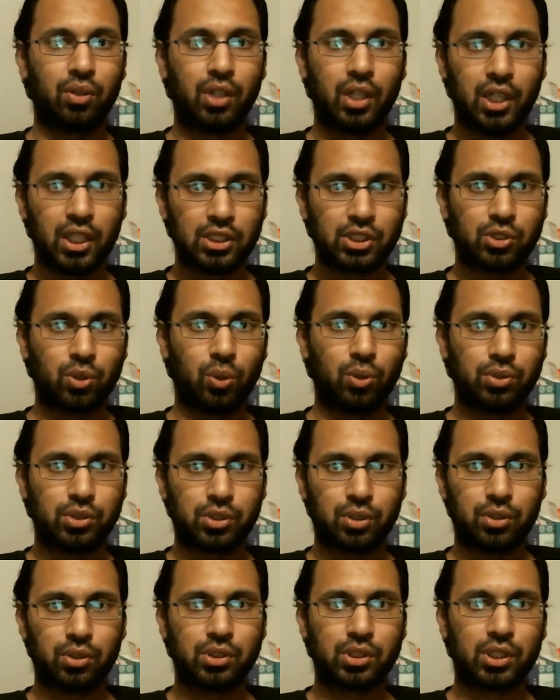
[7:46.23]

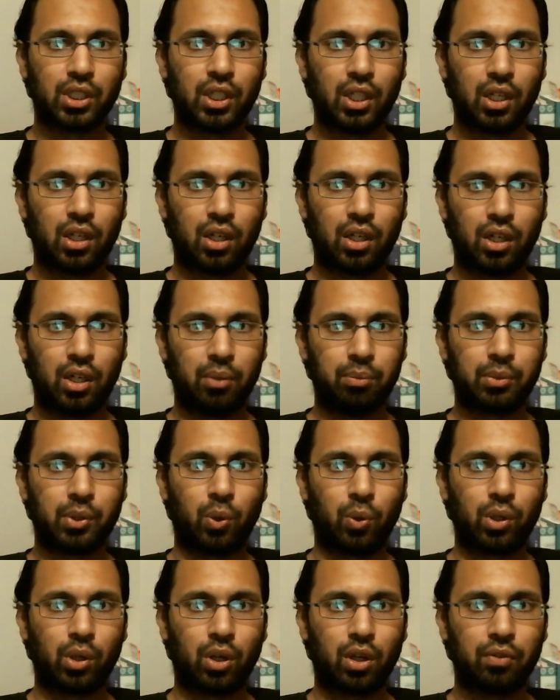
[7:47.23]
soldiers
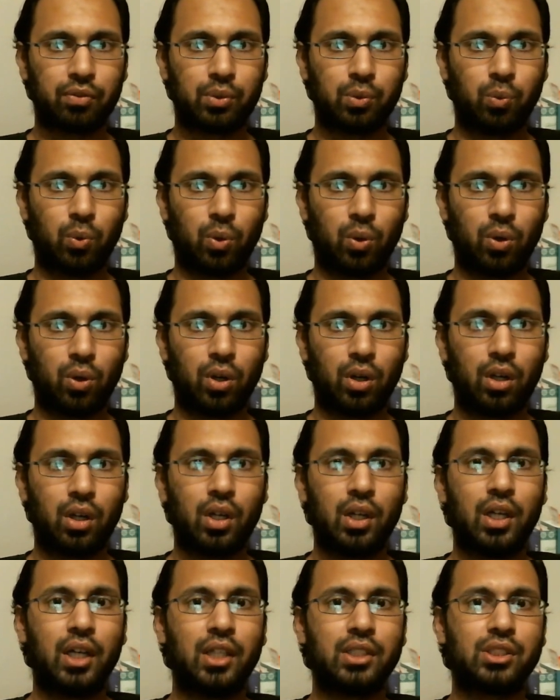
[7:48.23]
going off to war,
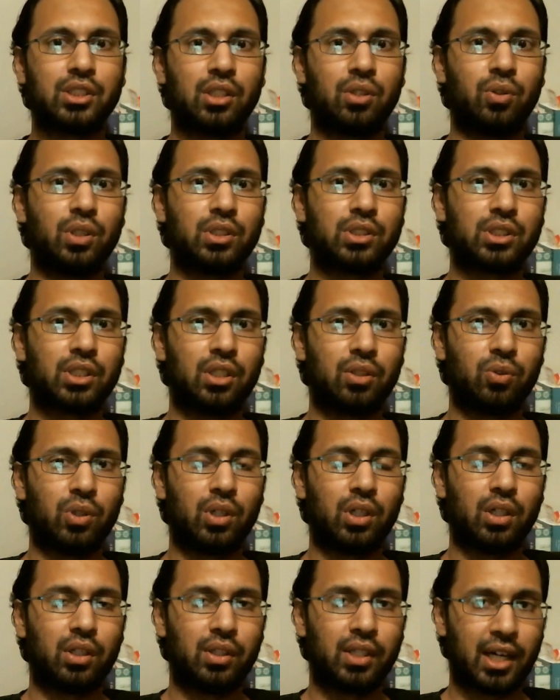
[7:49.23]
etc.,
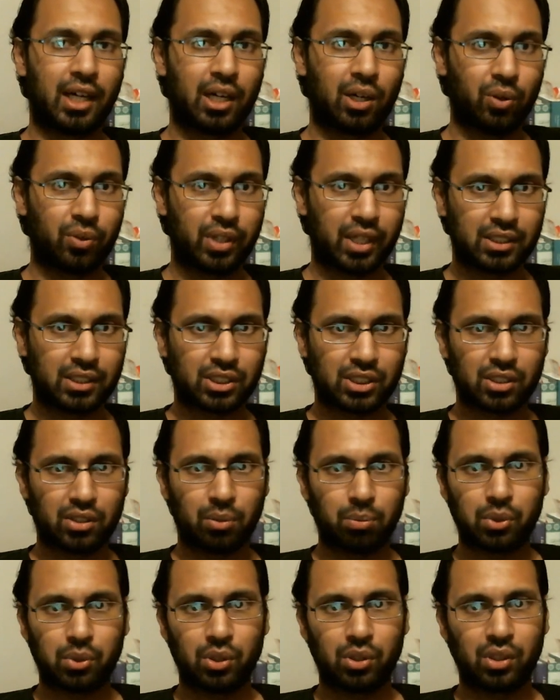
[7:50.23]
etc. Now that's
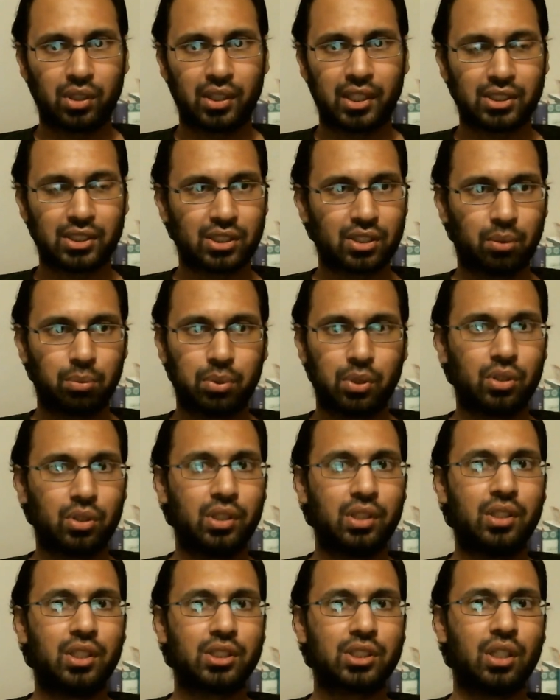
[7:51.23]
completely
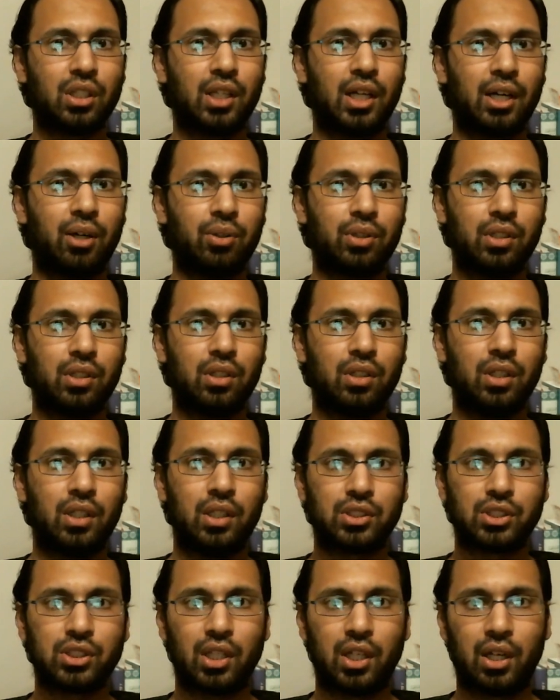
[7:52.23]
disallowed in
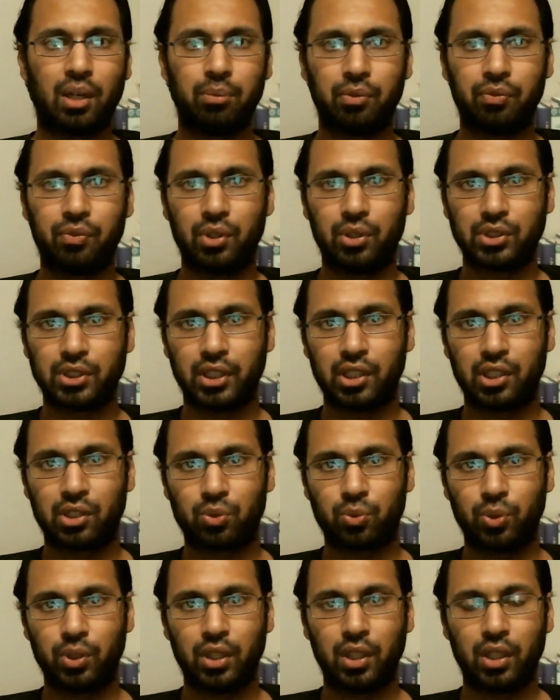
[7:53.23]
Islam. If there's any
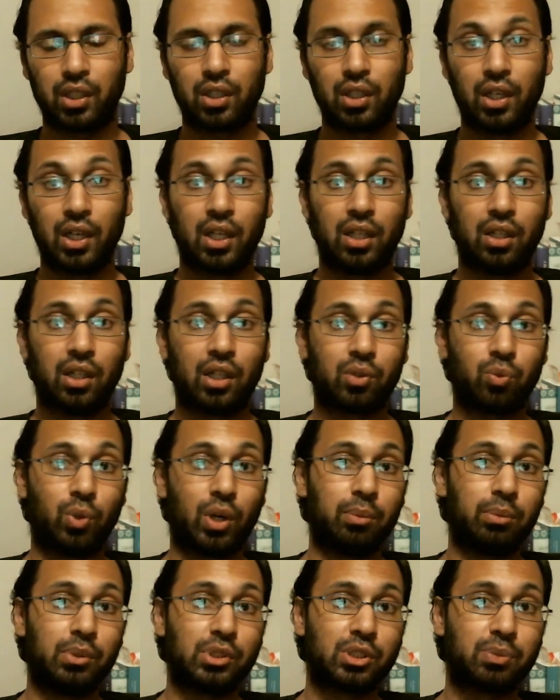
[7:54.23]
critic like
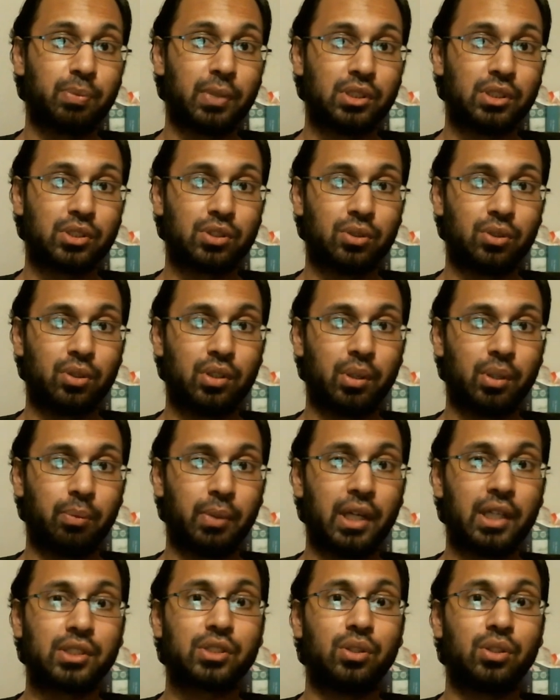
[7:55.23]
Robert Spencer and the
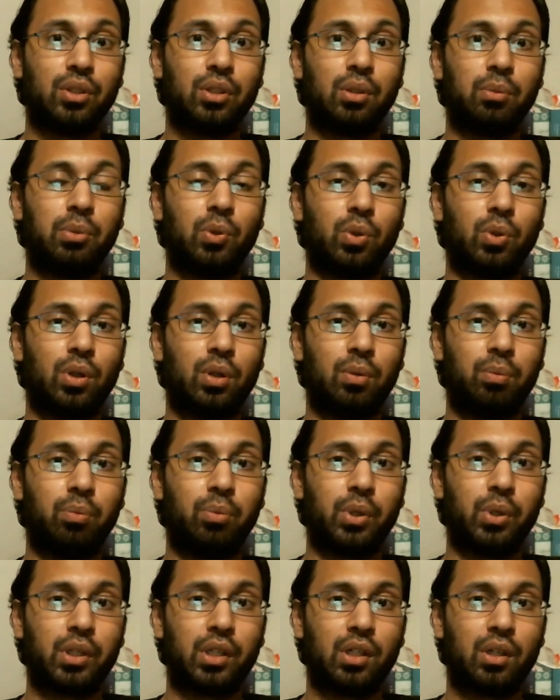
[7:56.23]
Master who are
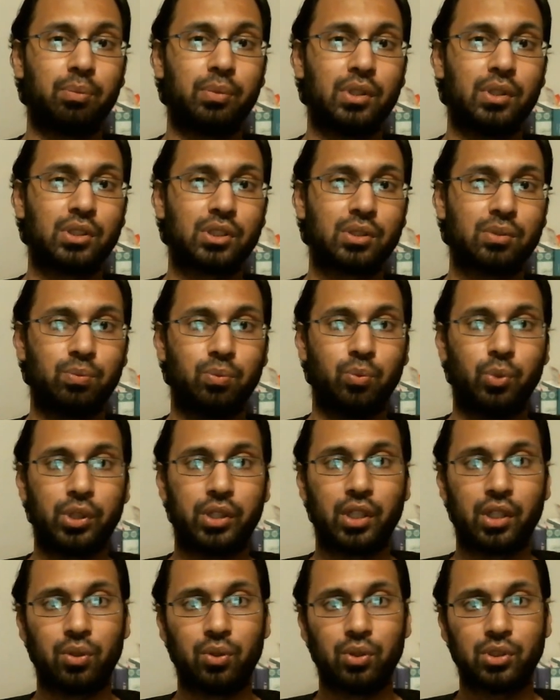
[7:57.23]
bringing up this
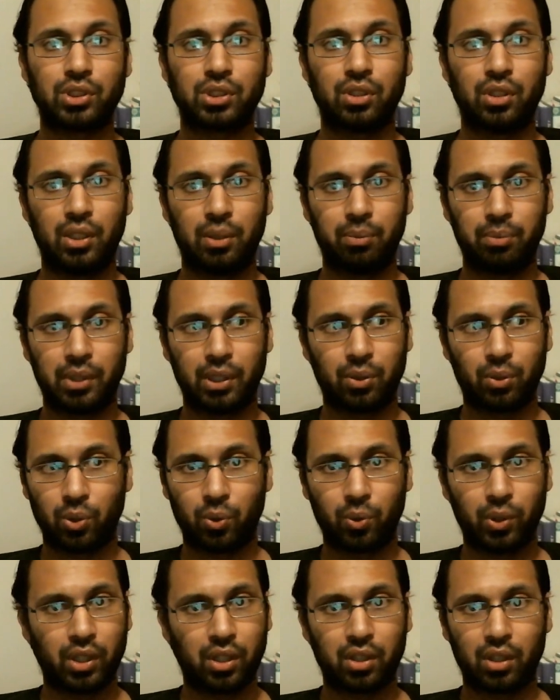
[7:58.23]
ridiculous claim, they don't
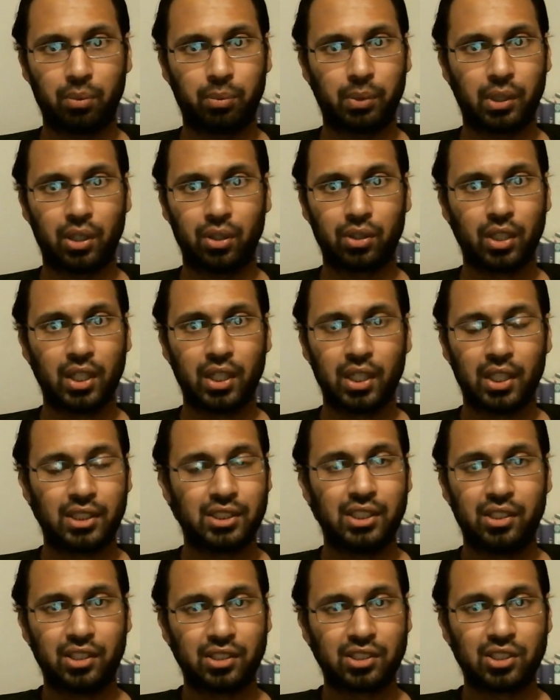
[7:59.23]
know anything about.
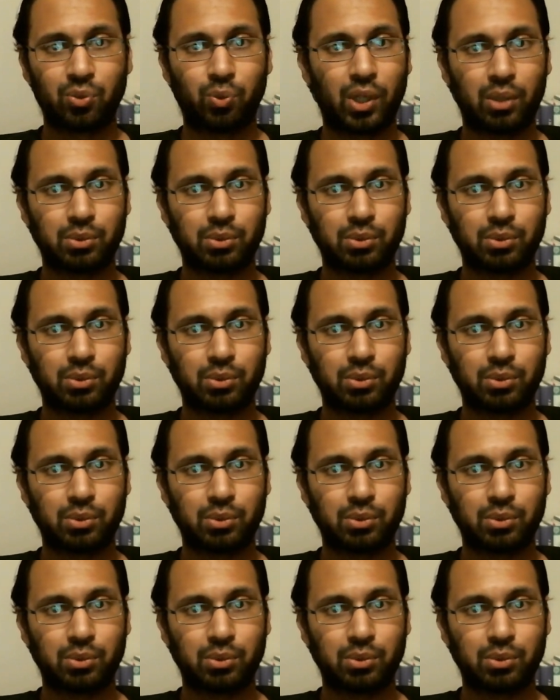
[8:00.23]
See, this is what I'm